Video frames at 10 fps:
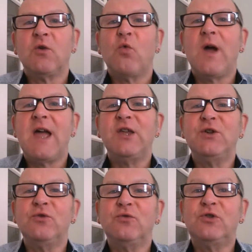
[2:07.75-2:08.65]
where
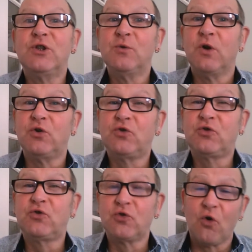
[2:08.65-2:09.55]
you do a
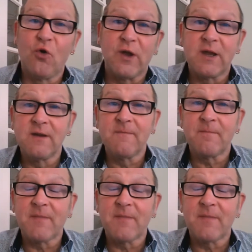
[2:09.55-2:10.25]
drawing,